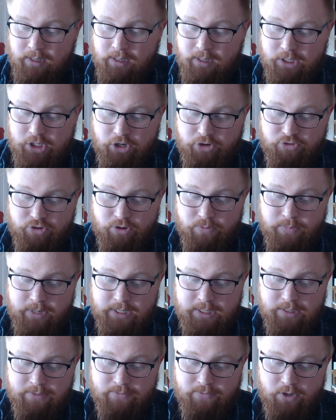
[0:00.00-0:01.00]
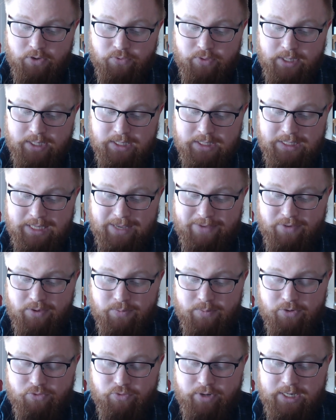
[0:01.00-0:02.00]
Shandra must have known this, having
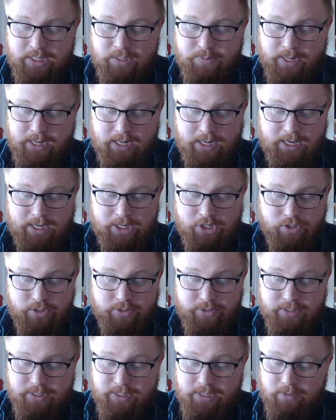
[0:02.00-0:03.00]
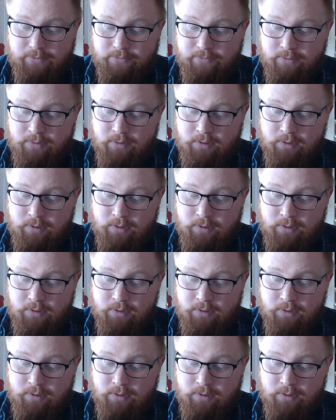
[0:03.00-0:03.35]
been raised by an angel herself.